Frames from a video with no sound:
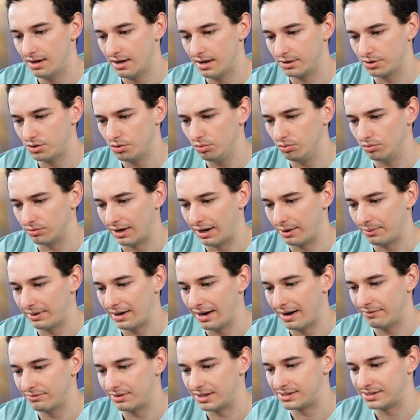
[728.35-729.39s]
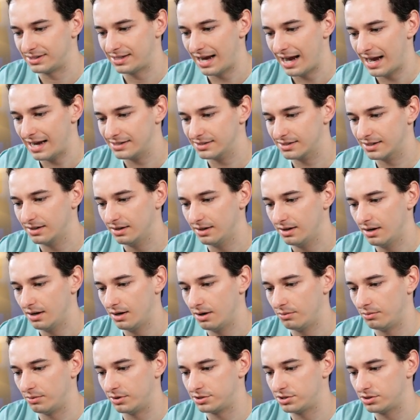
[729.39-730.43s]
And cool, now we have this task,
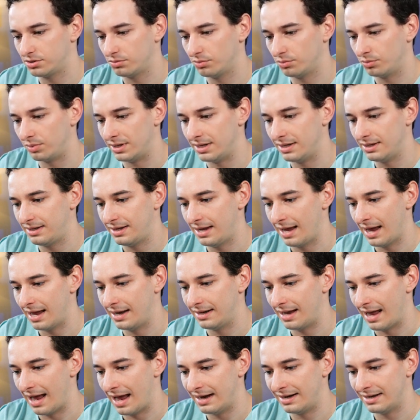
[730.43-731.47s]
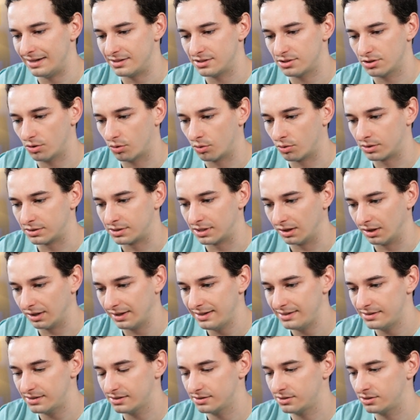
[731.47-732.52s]
which we can edit or
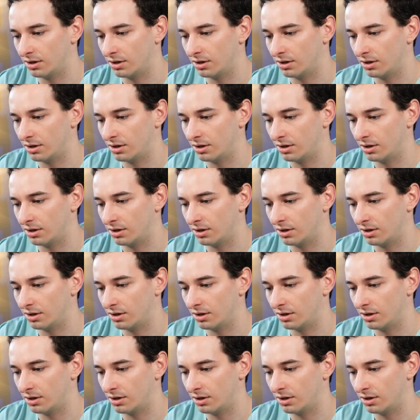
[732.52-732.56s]
delete.